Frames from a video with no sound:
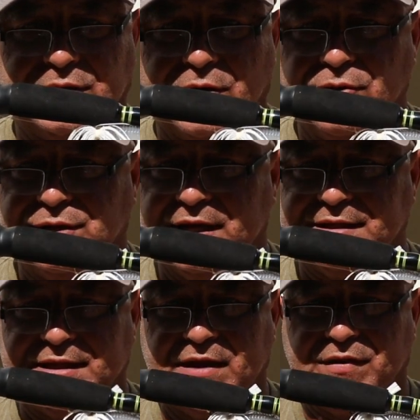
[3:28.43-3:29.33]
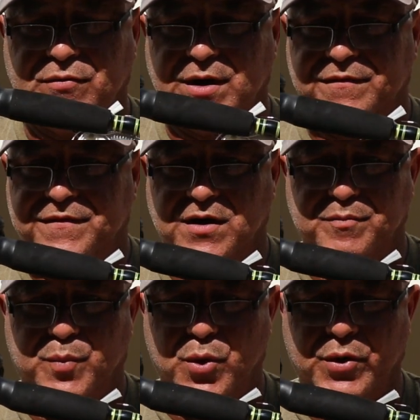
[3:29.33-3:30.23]
throw this everywhere
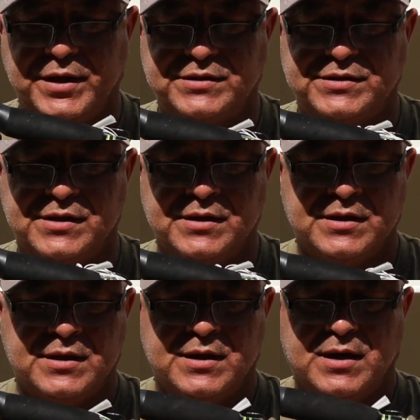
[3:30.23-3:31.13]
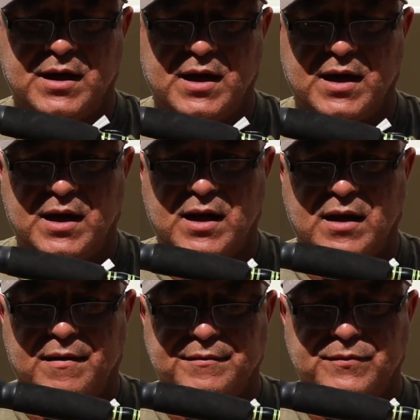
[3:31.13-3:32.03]
from points,
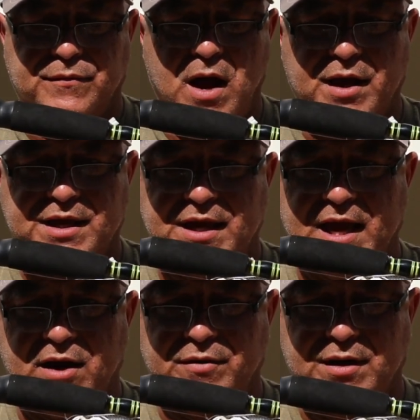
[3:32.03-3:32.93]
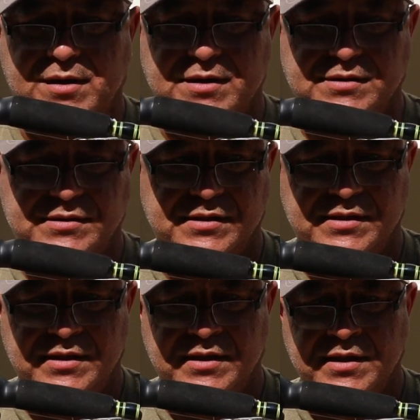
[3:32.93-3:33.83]
rocky areas,
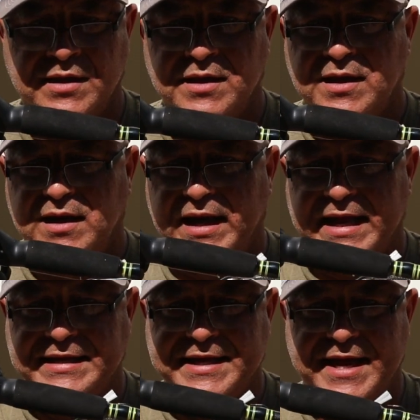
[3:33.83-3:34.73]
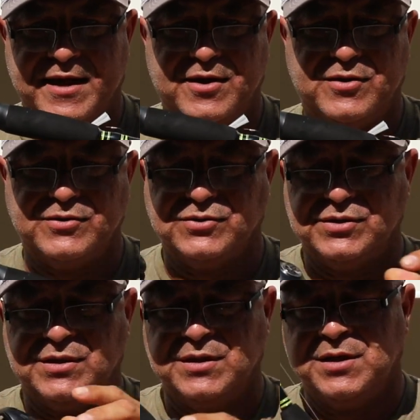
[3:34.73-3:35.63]
laydowns,